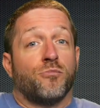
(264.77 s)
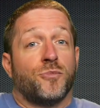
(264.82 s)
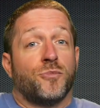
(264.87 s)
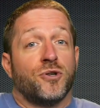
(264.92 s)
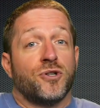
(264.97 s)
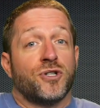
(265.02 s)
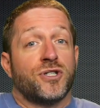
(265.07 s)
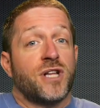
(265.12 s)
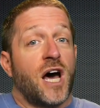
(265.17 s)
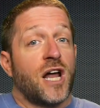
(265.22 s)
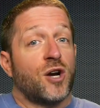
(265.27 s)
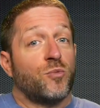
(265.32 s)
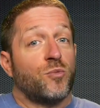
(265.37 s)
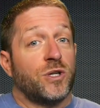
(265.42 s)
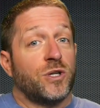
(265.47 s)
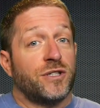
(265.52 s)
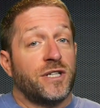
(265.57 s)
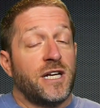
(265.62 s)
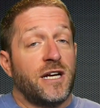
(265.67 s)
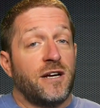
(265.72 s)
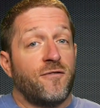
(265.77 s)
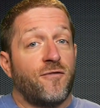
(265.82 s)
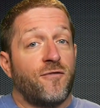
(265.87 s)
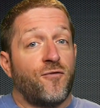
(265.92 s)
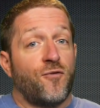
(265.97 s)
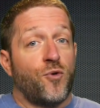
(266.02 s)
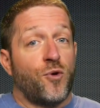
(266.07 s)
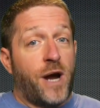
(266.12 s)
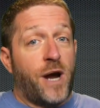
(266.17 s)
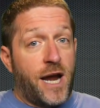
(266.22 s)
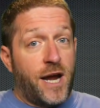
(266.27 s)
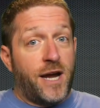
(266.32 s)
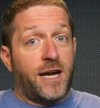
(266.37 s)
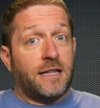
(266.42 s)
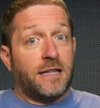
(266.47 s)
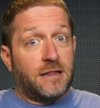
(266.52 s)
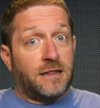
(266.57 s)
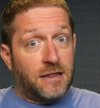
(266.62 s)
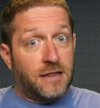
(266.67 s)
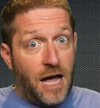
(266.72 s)
there's not a real need for
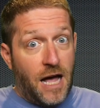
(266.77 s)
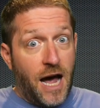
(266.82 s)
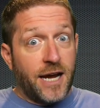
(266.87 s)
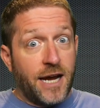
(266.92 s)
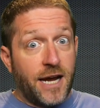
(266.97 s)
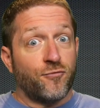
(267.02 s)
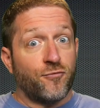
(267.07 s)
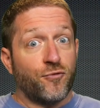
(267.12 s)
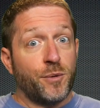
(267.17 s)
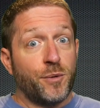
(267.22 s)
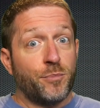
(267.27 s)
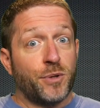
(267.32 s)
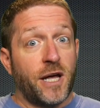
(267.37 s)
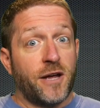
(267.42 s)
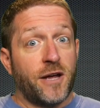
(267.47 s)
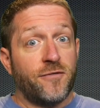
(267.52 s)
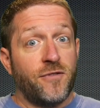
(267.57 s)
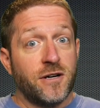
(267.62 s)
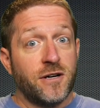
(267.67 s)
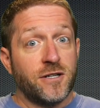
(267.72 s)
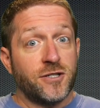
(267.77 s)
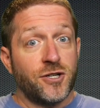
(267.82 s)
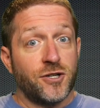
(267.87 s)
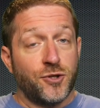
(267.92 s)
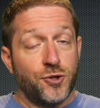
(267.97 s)
a live replay function.